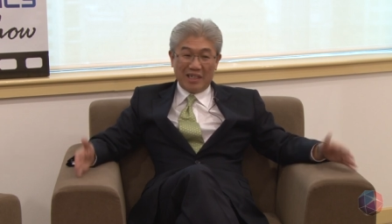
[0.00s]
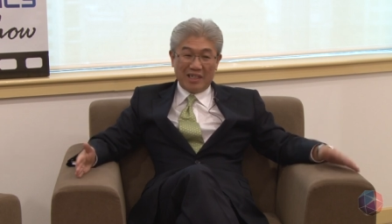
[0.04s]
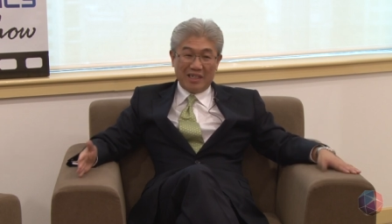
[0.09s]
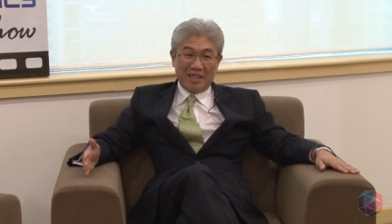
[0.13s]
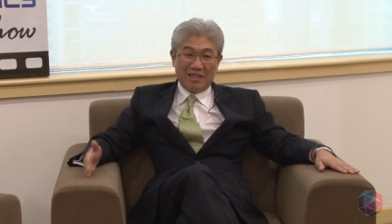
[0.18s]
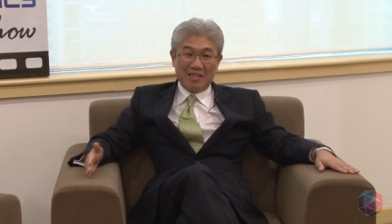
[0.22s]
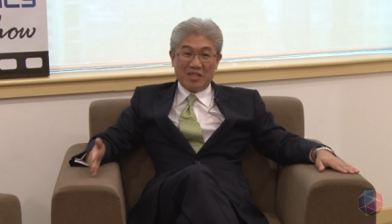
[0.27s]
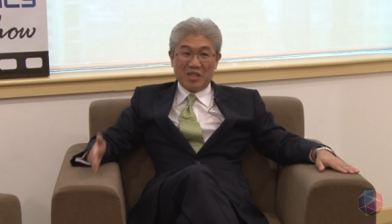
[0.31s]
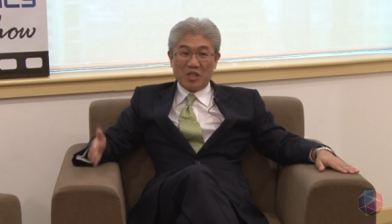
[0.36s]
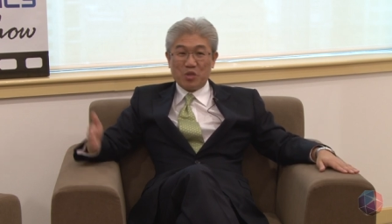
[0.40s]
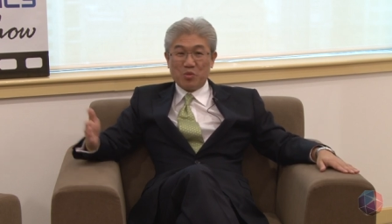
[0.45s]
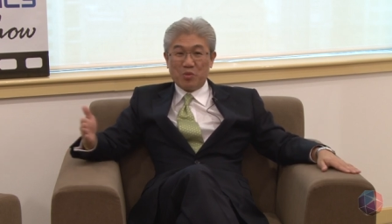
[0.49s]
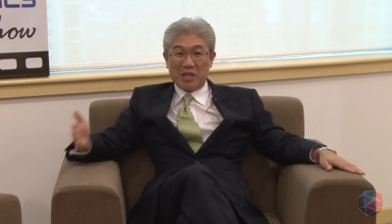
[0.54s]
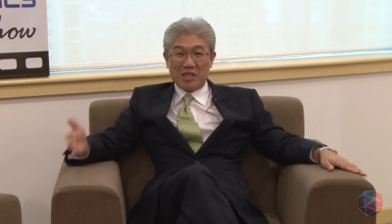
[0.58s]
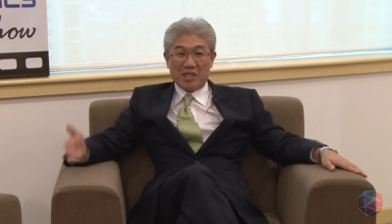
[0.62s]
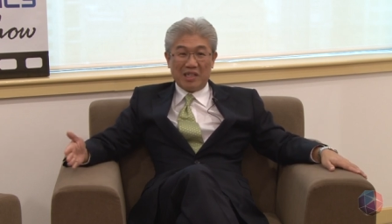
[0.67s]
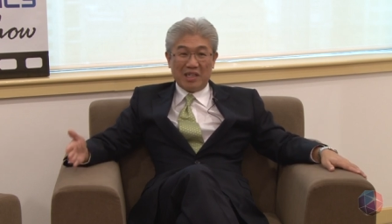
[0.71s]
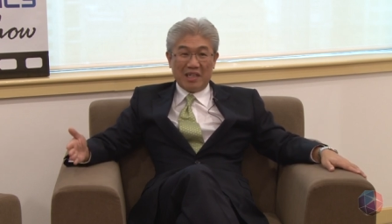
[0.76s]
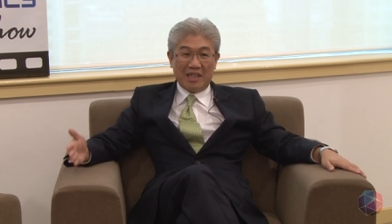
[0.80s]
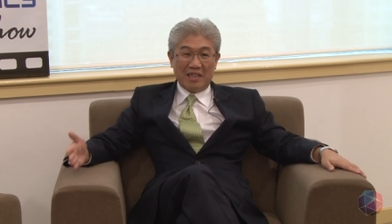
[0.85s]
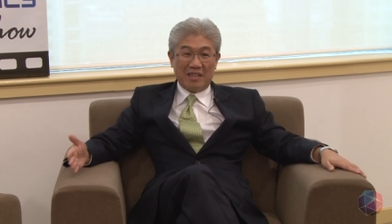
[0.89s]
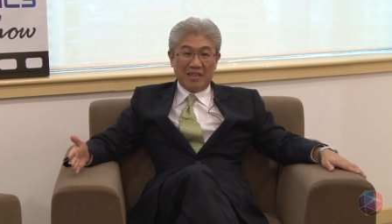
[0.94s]
And then six
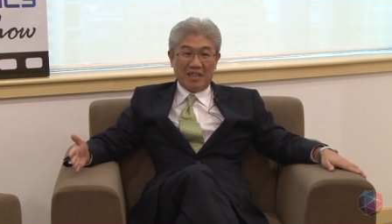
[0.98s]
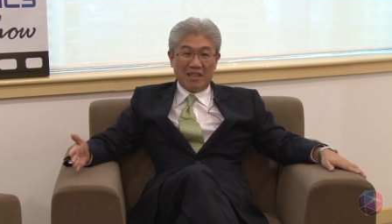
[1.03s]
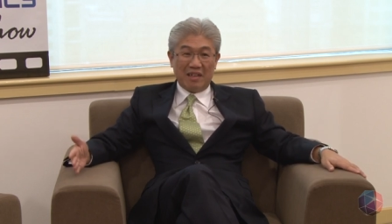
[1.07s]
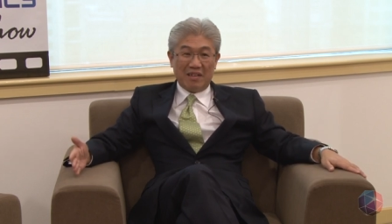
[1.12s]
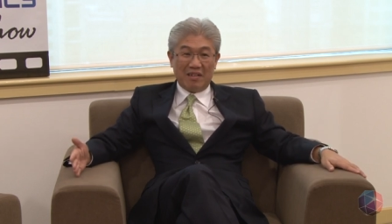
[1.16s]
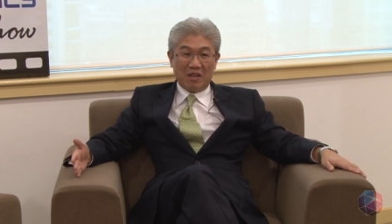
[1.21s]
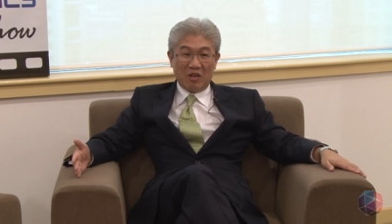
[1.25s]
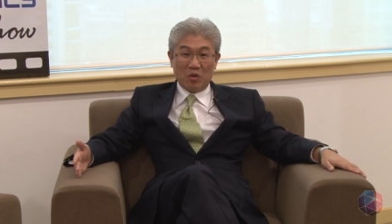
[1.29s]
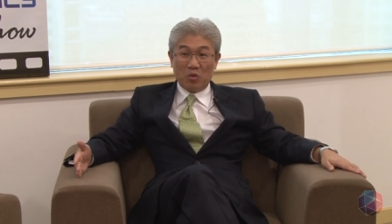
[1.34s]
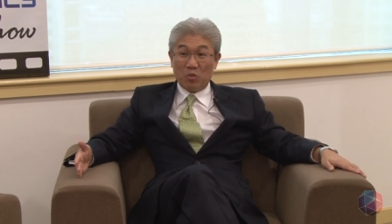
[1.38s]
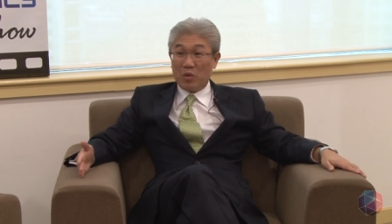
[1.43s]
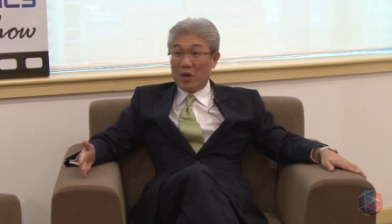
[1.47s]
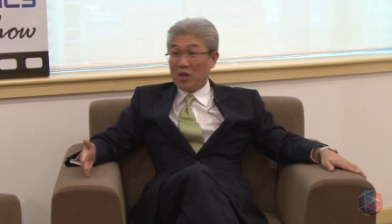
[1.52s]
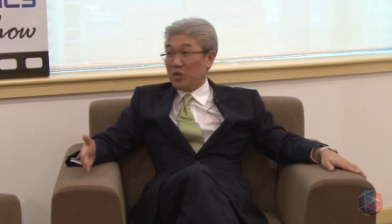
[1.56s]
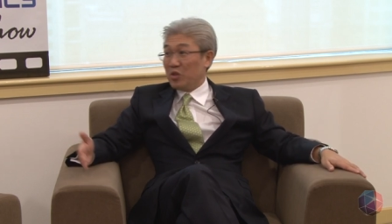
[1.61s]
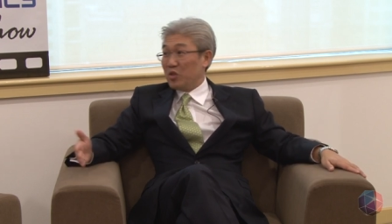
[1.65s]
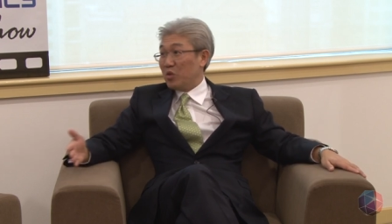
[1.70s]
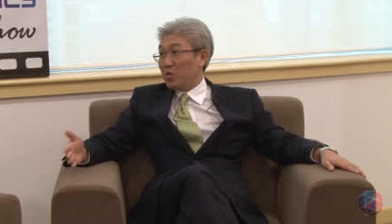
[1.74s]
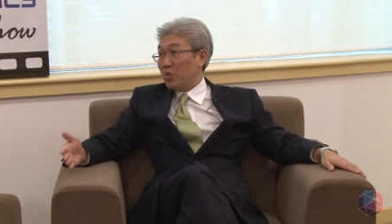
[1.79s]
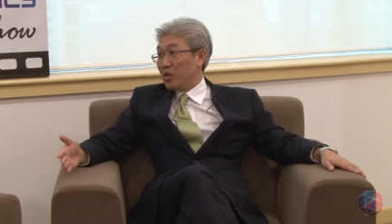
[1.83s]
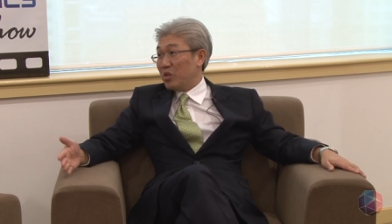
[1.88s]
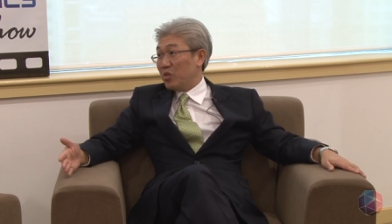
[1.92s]
months later, they said, look, why
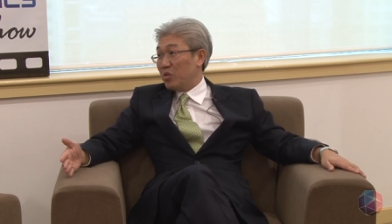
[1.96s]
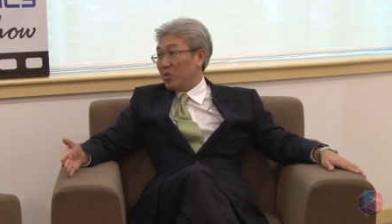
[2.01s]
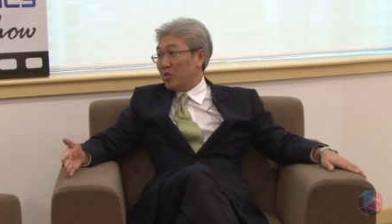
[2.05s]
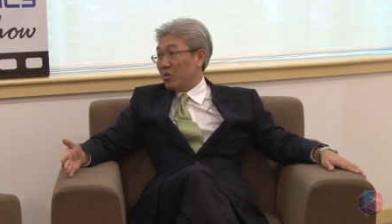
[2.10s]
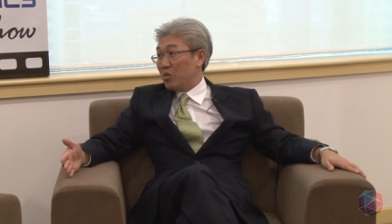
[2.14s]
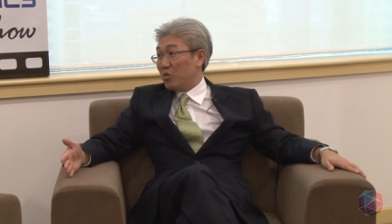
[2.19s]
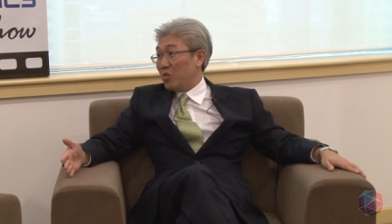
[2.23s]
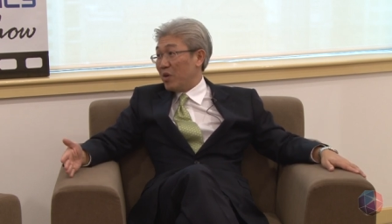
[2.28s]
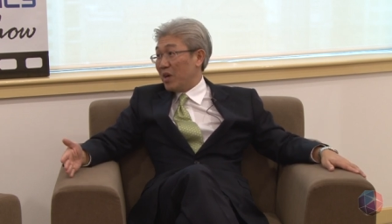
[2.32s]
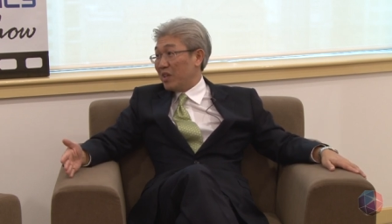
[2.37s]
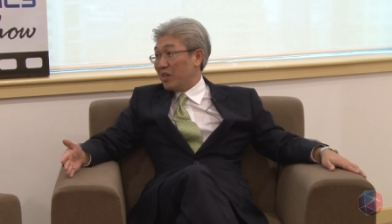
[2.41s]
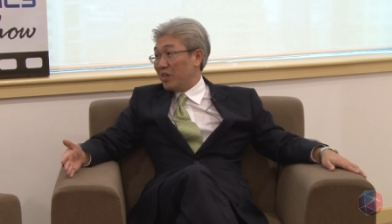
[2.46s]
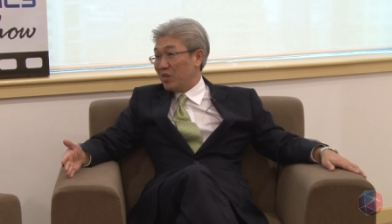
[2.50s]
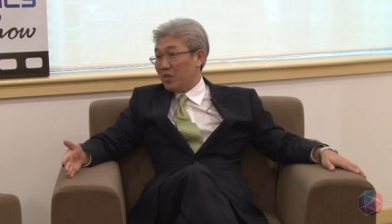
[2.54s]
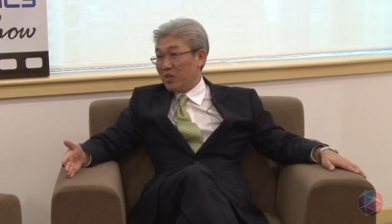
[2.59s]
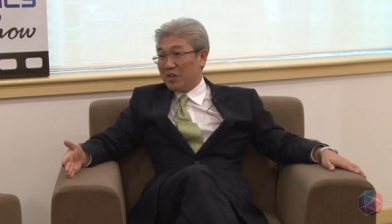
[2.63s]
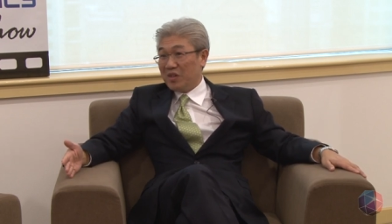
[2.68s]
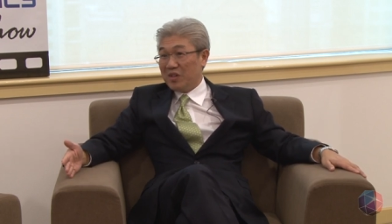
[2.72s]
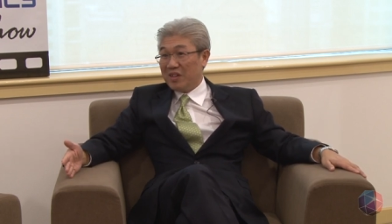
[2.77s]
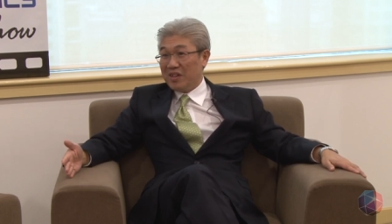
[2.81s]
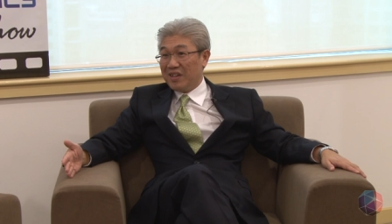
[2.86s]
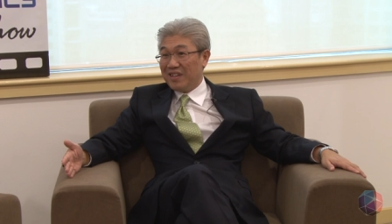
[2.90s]
don't you want to run
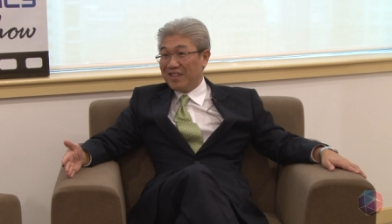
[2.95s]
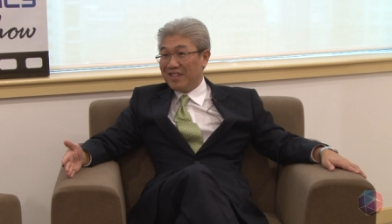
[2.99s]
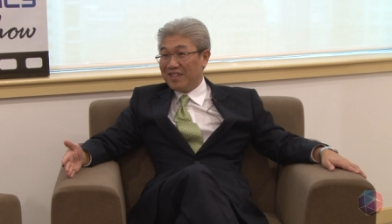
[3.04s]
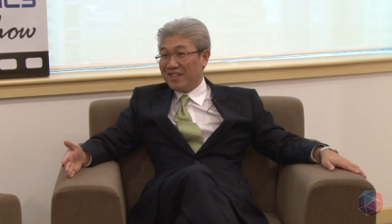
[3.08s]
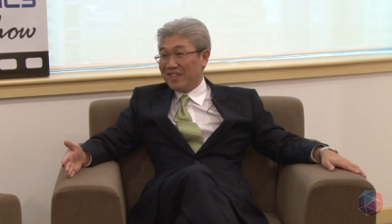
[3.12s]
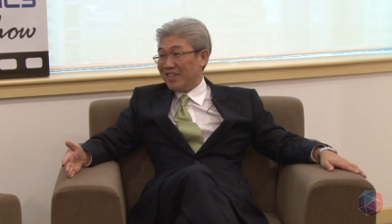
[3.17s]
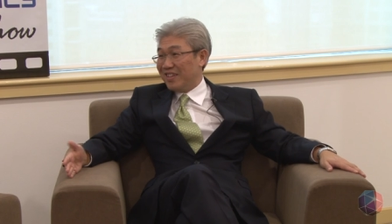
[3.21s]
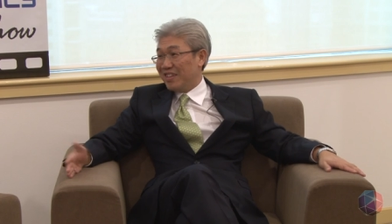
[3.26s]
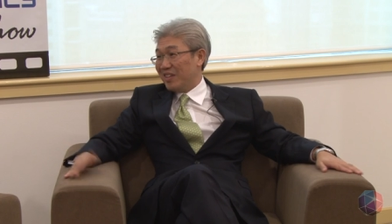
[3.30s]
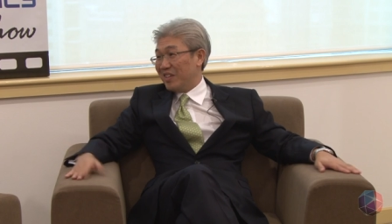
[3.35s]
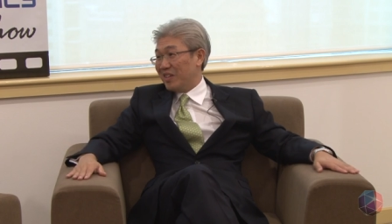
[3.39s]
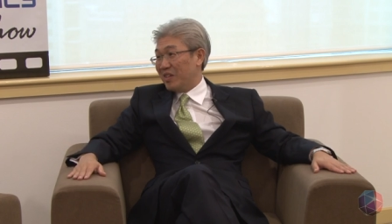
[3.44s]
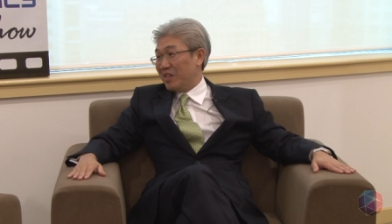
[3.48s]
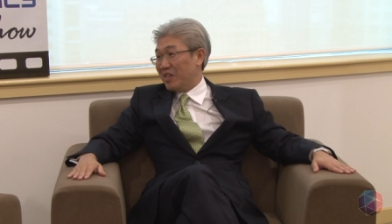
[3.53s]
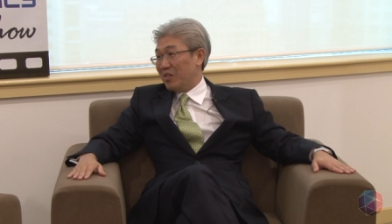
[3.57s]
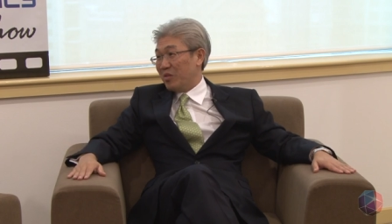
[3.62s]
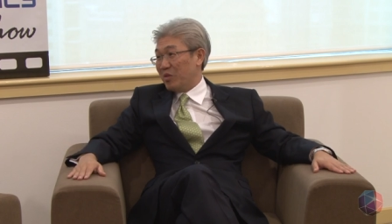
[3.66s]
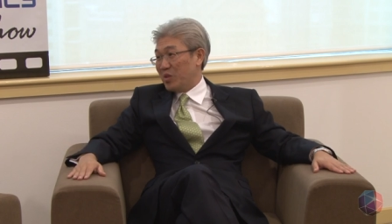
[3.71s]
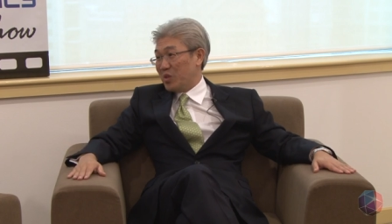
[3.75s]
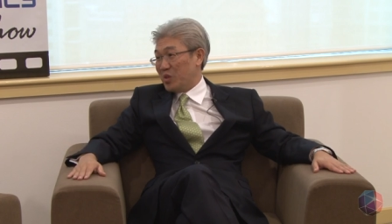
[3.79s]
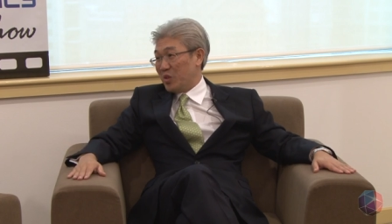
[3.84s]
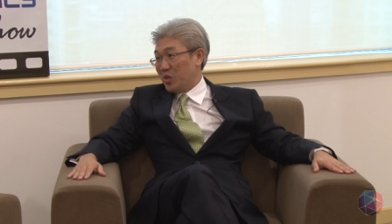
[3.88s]
the, the, the,
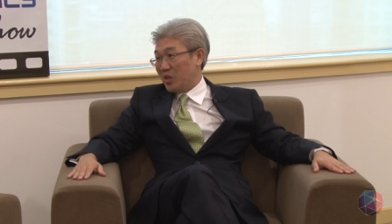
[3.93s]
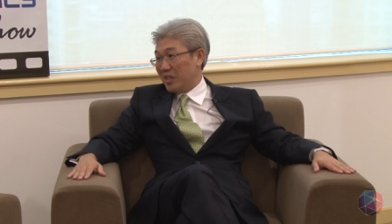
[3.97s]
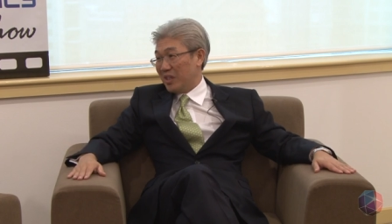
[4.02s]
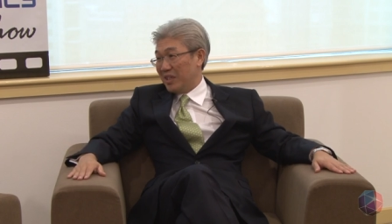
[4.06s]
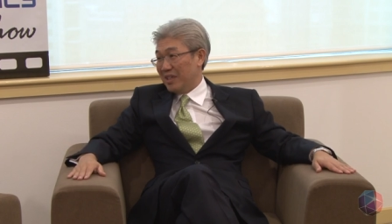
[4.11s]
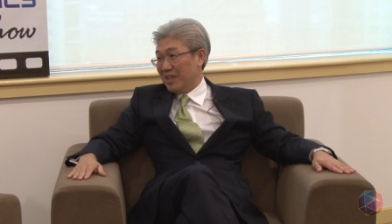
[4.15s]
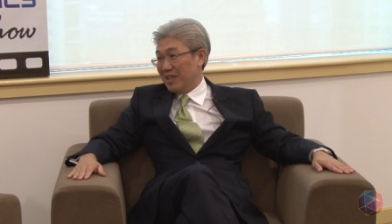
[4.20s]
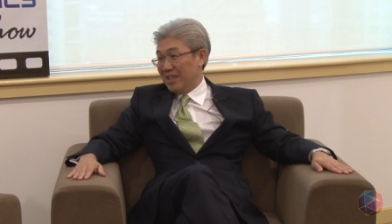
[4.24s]
the resort?